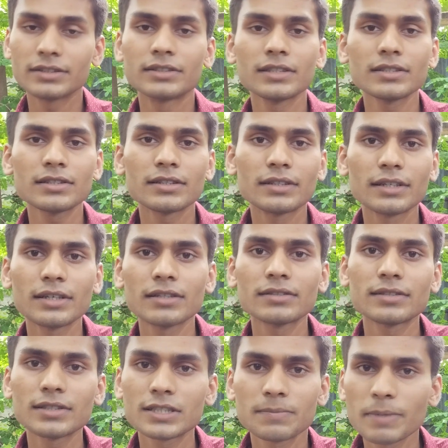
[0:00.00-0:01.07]
just they are
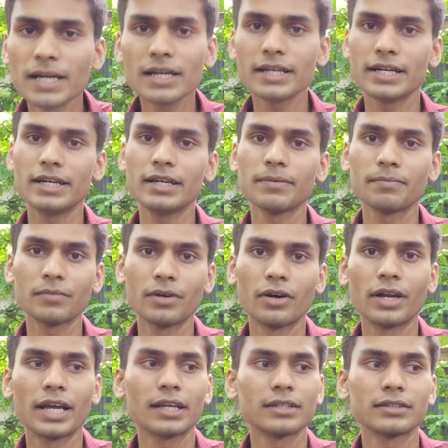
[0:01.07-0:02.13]
suspended,
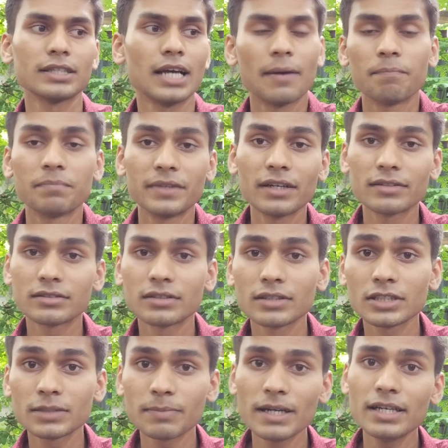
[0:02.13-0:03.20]
or I can say they're
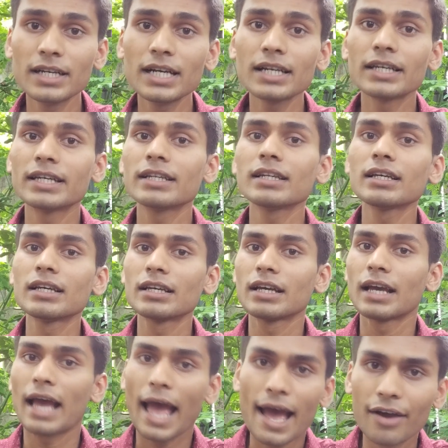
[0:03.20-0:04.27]
suspended in
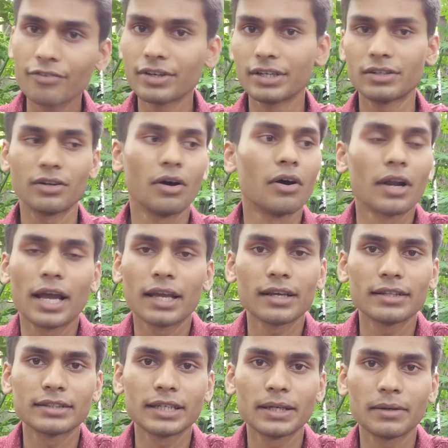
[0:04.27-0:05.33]
heaven, or I
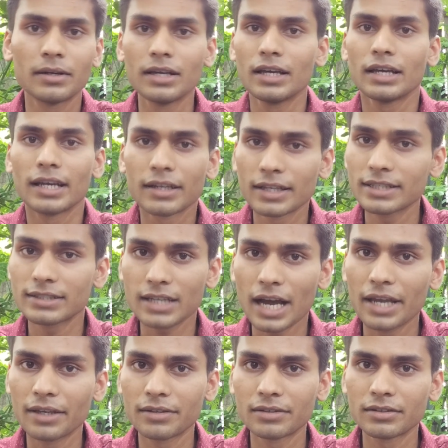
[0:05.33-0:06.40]
can say in the
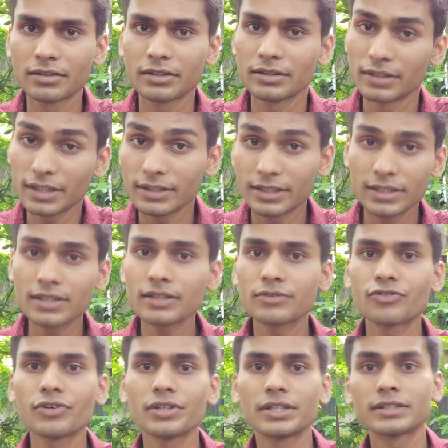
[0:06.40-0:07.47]
sky. This
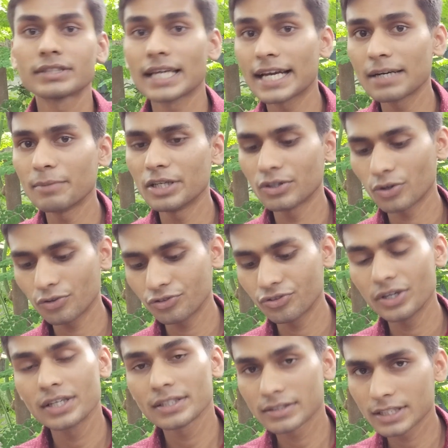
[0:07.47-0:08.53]
is for the second meaning
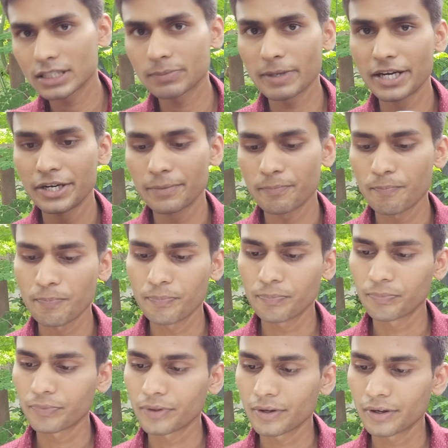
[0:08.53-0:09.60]
of suspend.
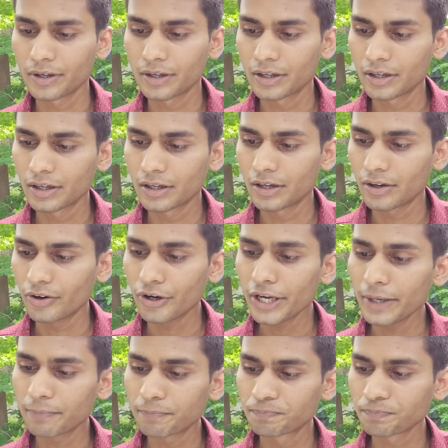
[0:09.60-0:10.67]

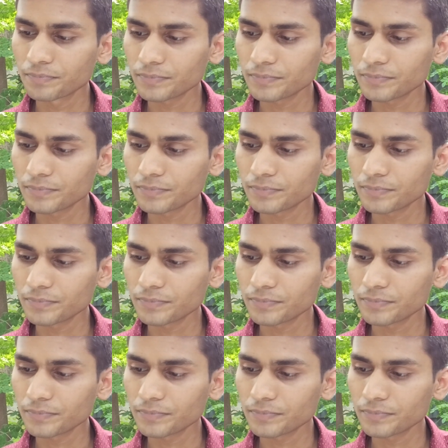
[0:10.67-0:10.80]
Okay.